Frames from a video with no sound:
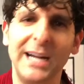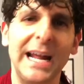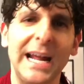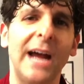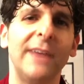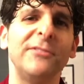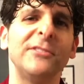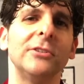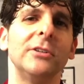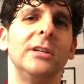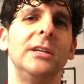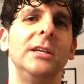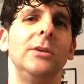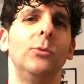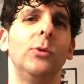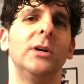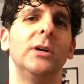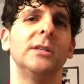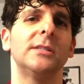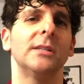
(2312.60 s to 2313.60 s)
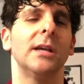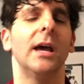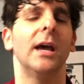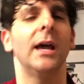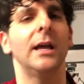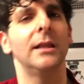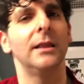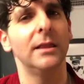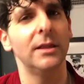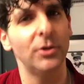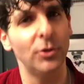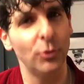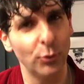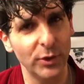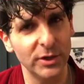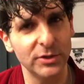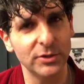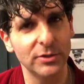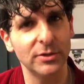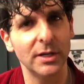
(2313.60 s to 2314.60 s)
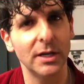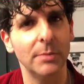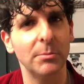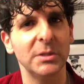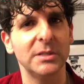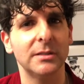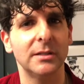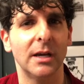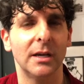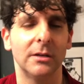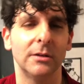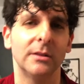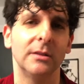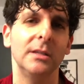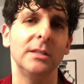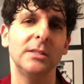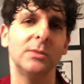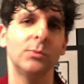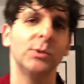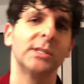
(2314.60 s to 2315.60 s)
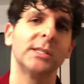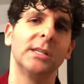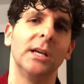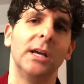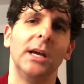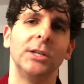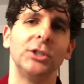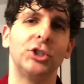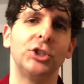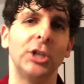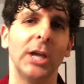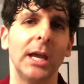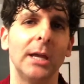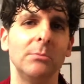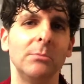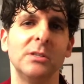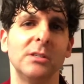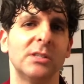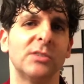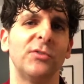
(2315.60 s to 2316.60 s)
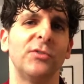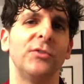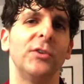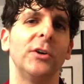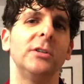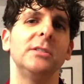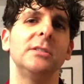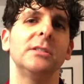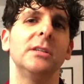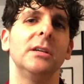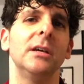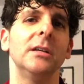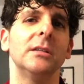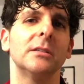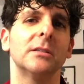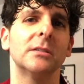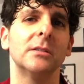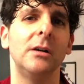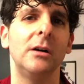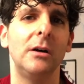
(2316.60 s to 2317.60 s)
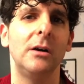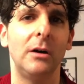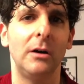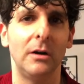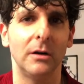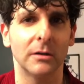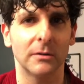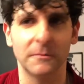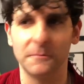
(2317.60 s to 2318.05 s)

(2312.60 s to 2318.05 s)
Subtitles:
after he was a Little Richard imitator. This was James's first hit song.